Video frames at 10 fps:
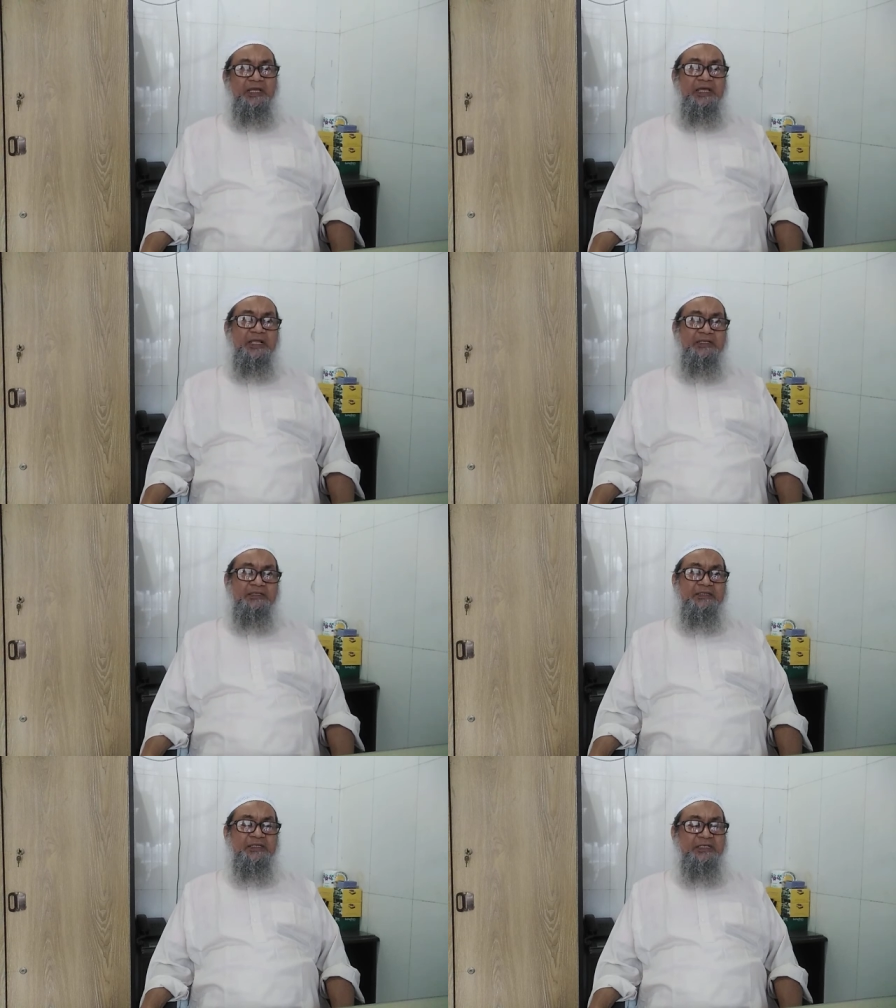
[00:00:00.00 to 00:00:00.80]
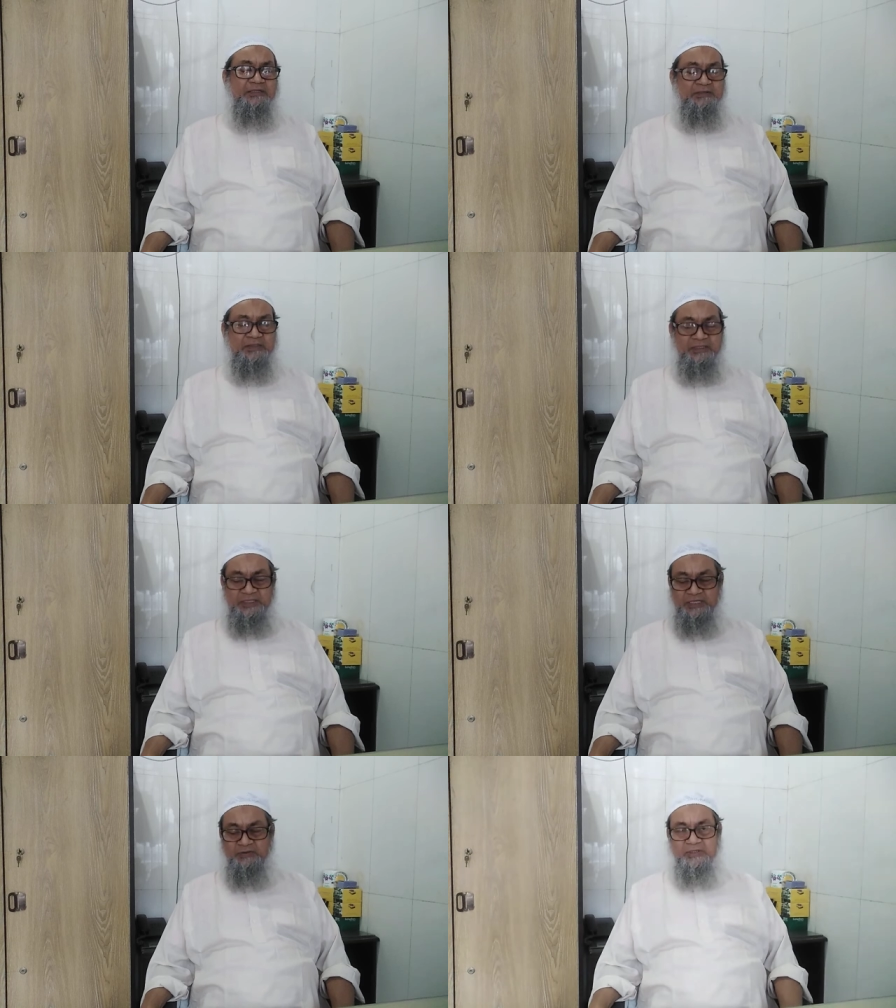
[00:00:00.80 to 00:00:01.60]
And in
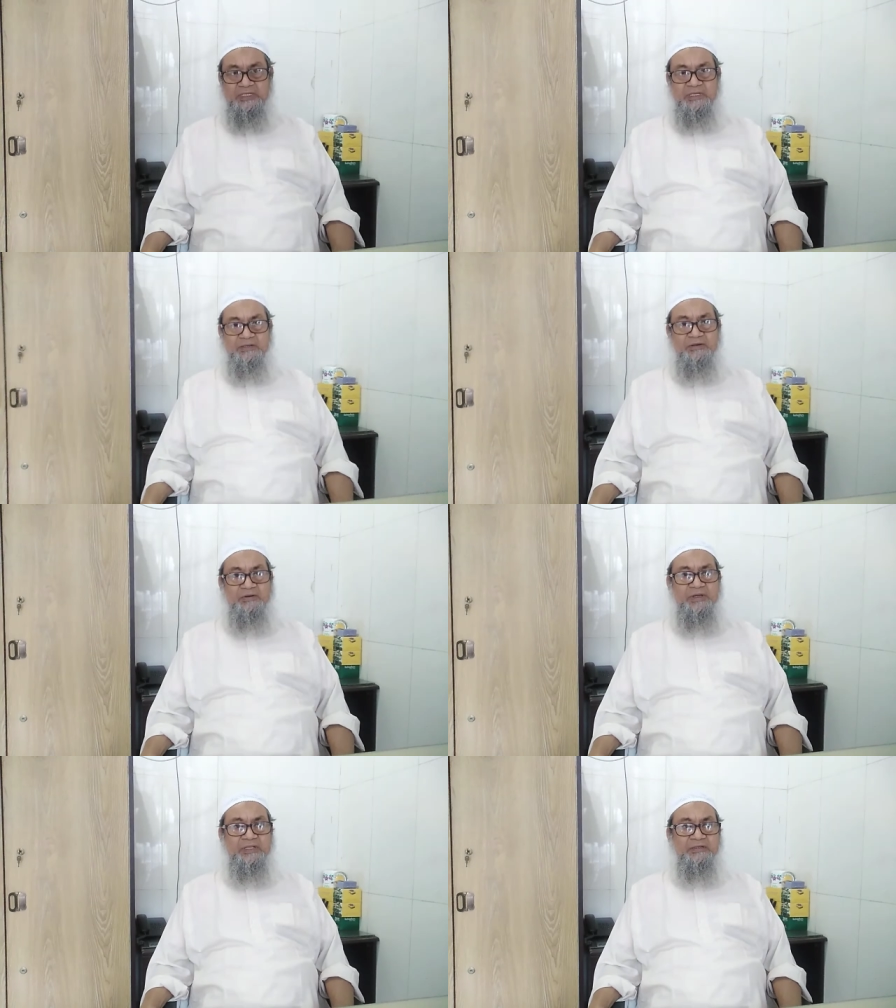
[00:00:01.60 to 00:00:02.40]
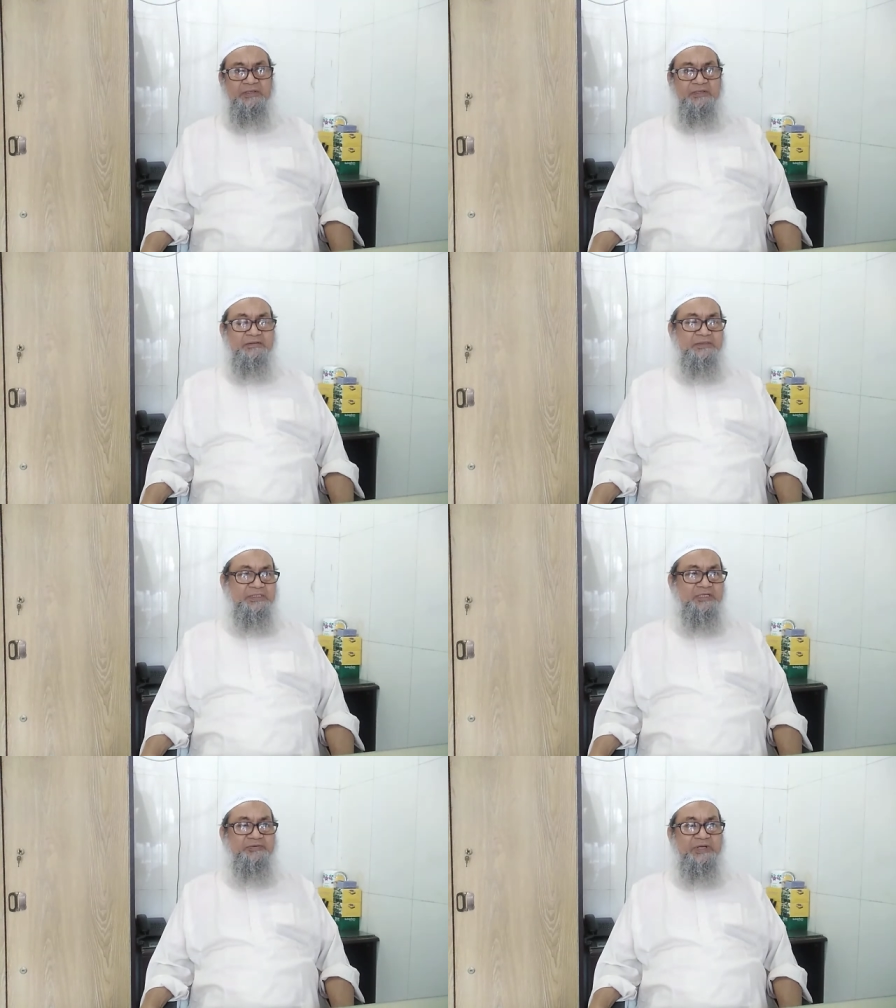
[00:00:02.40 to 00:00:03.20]
situation where
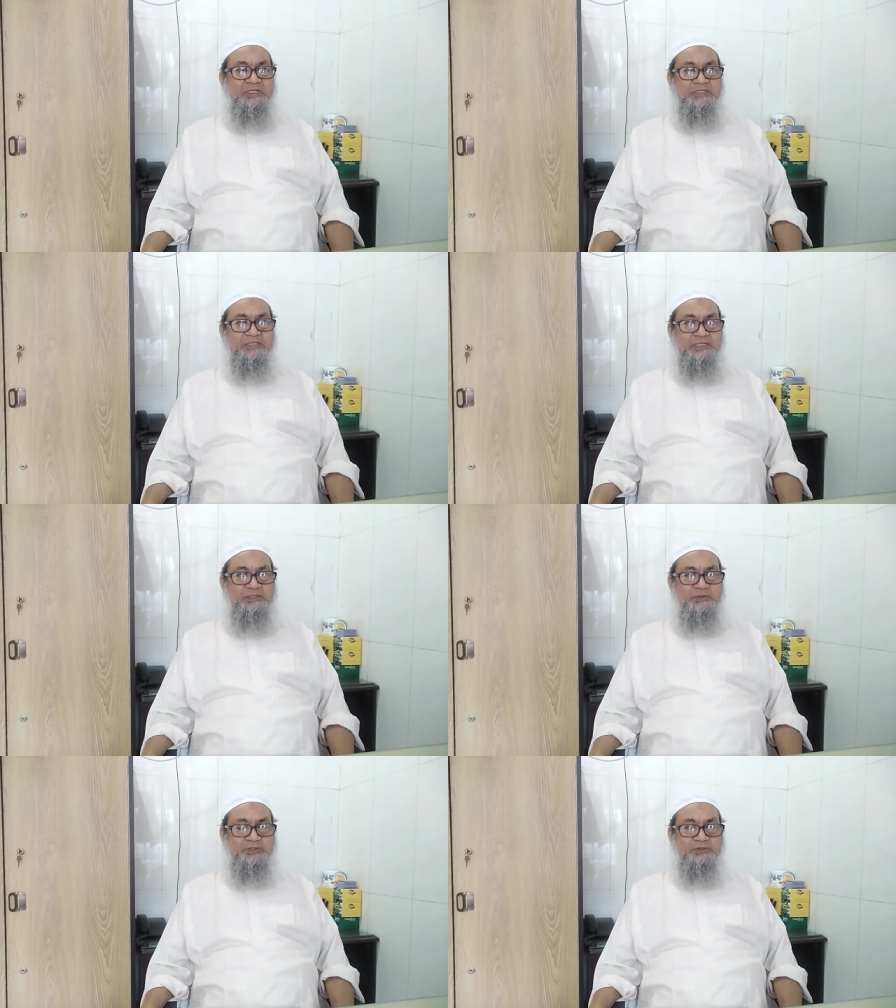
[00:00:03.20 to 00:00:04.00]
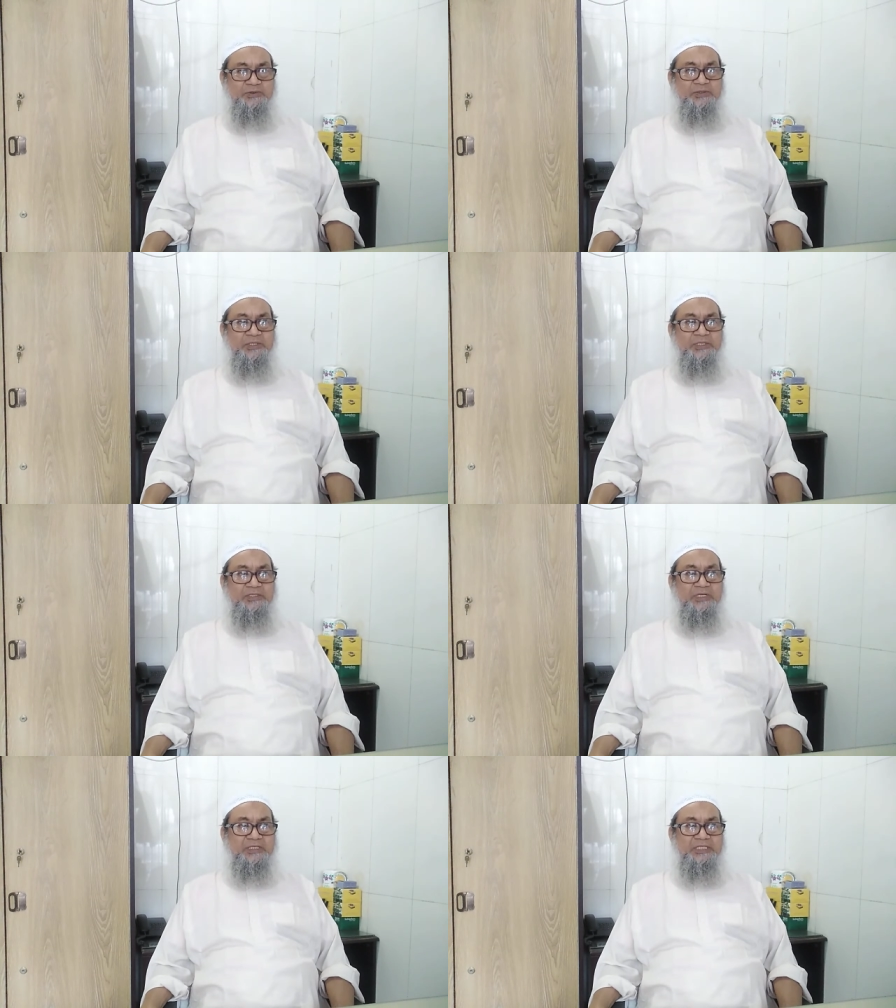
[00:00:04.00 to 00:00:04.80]
GFR is reduced to
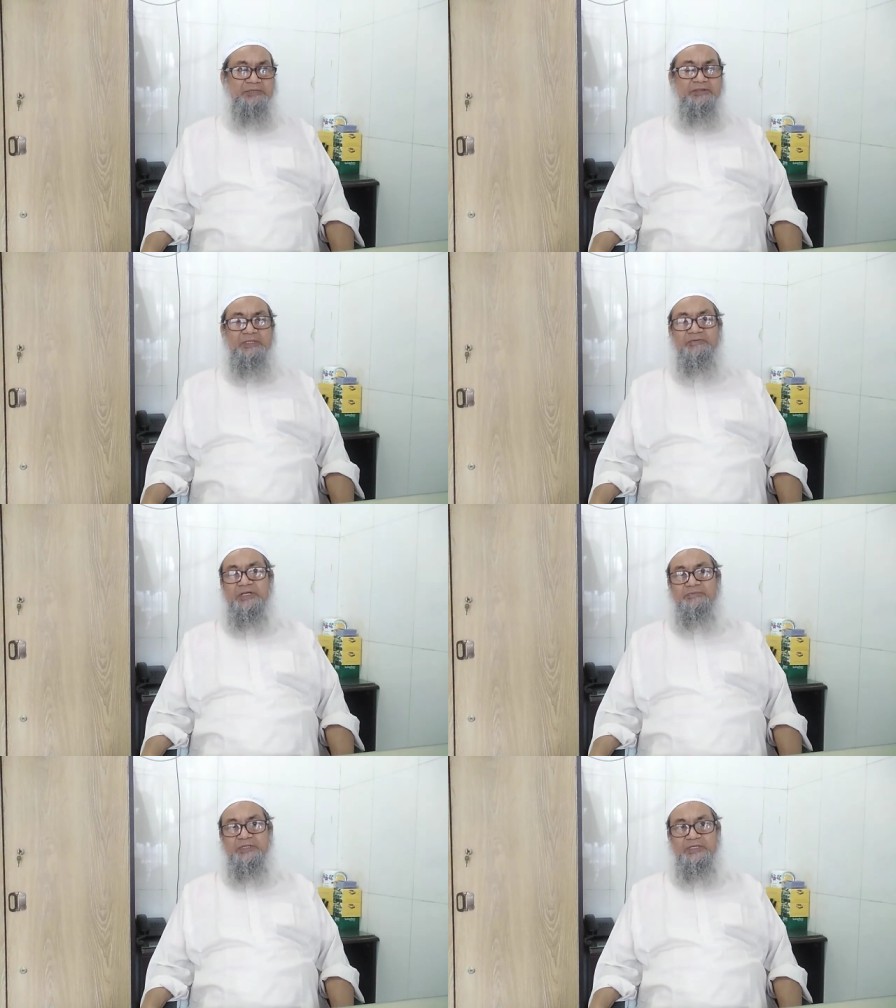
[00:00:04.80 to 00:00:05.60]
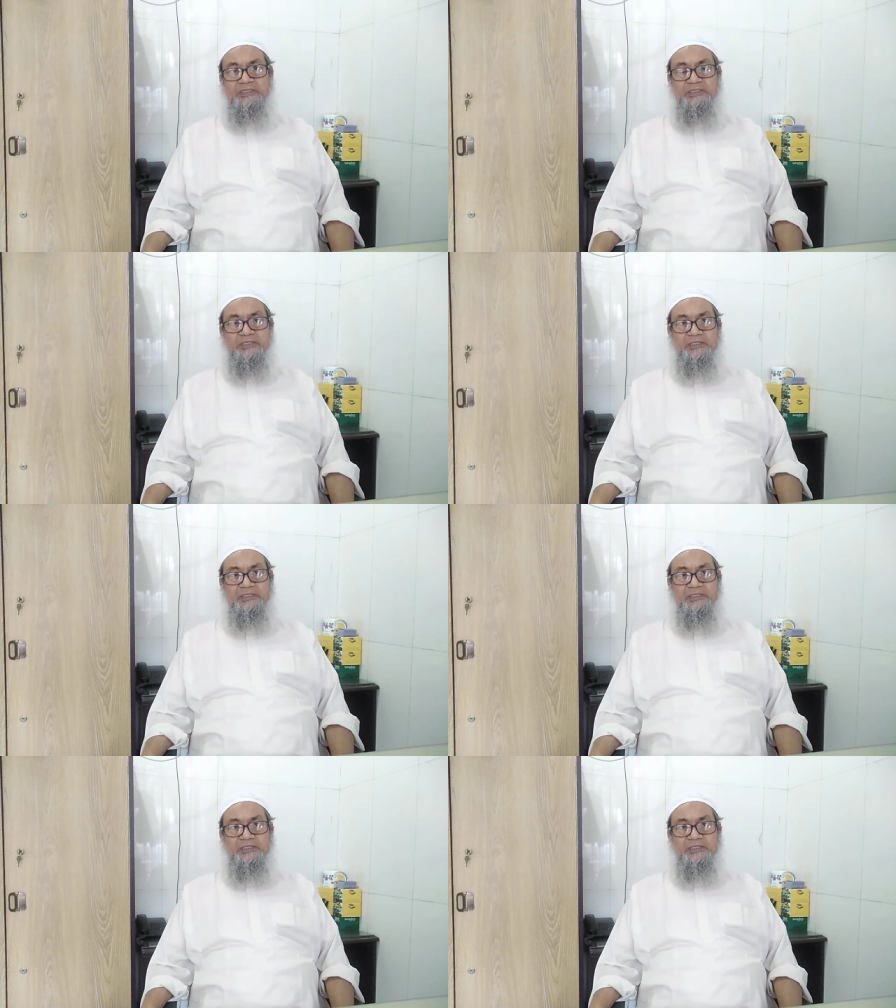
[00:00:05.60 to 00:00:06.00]
30 ml per minute,